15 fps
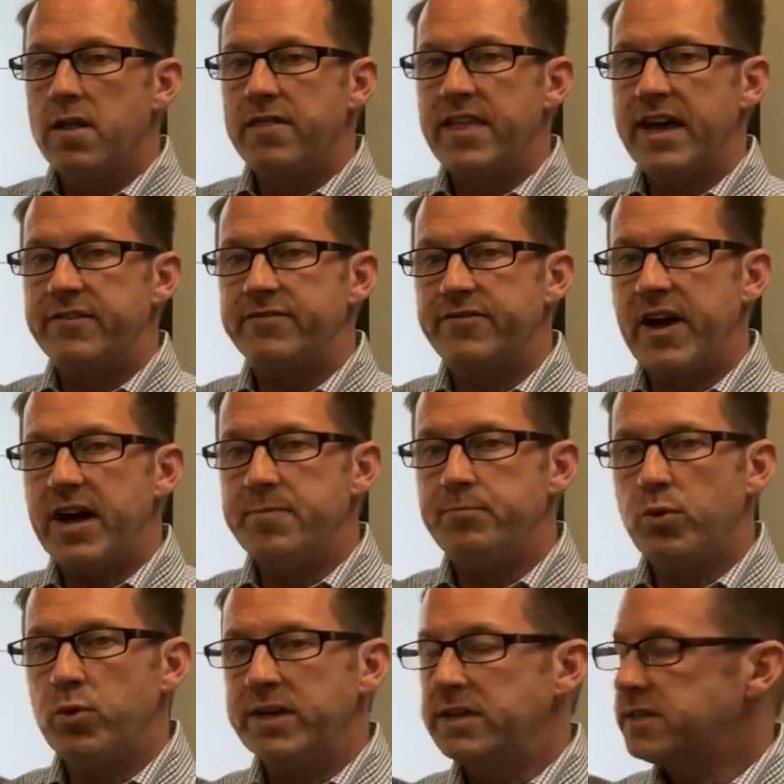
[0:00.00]
that
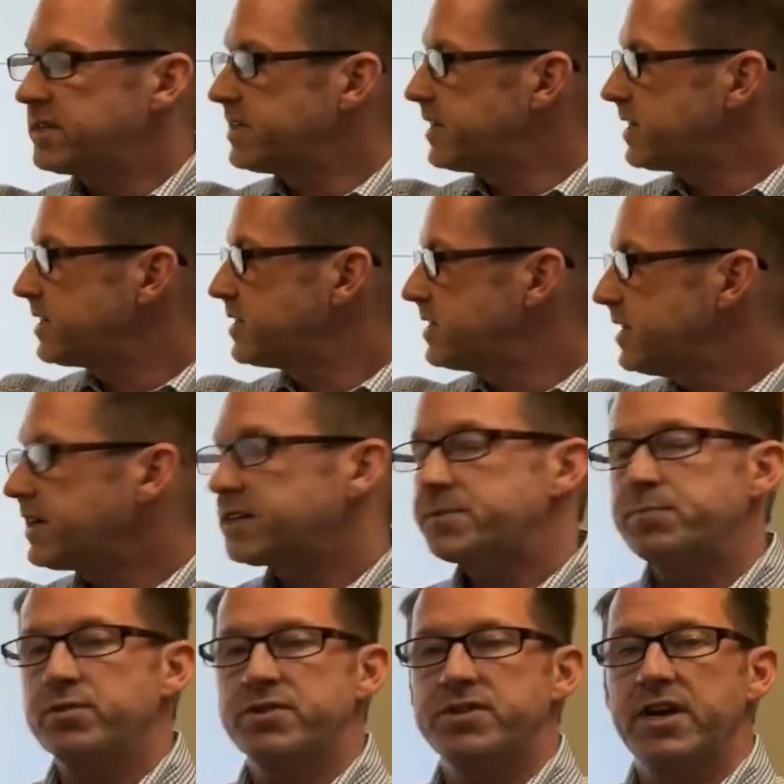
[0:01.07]

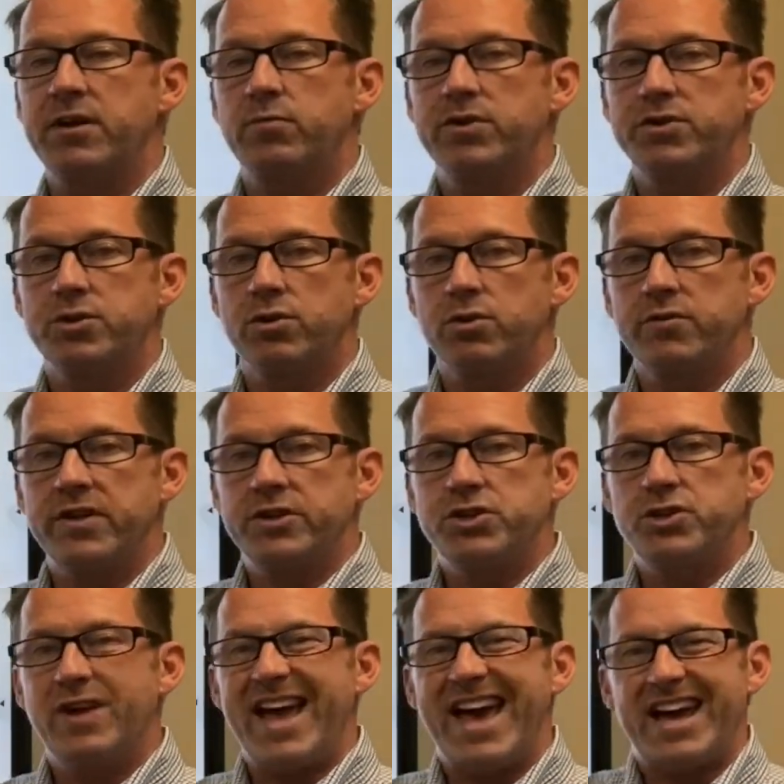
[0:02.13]
5.66% return that
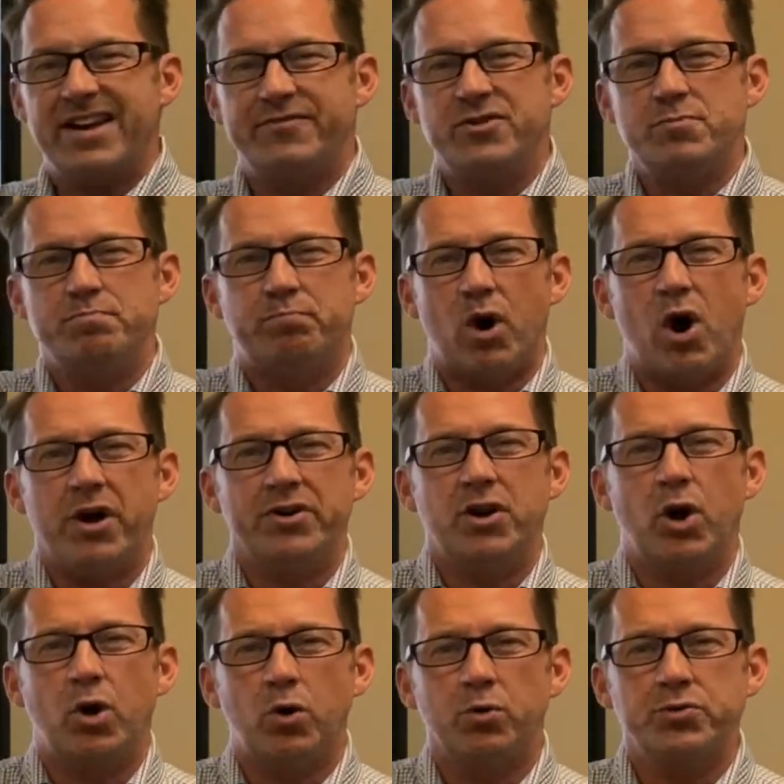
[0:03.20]
you had if you bought and
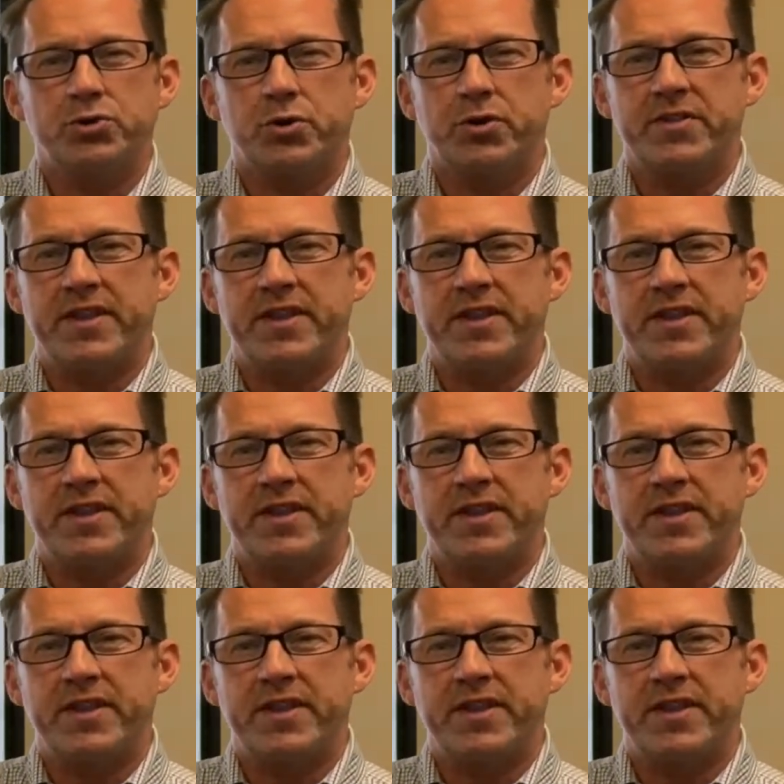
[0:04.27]
hold during